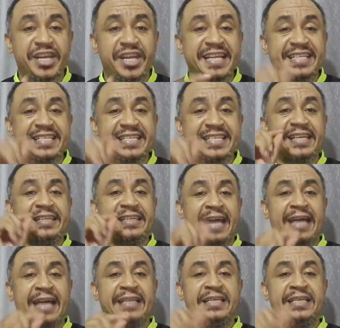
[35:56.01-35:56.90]
It's
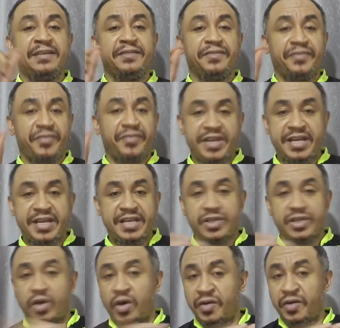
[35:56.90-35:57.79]
Daddy
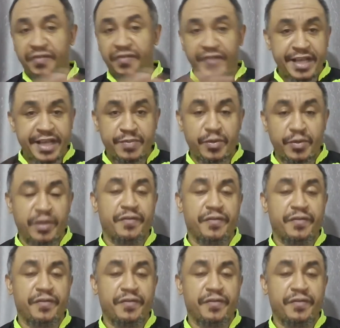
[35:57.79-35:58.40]
Freeze on Facebook.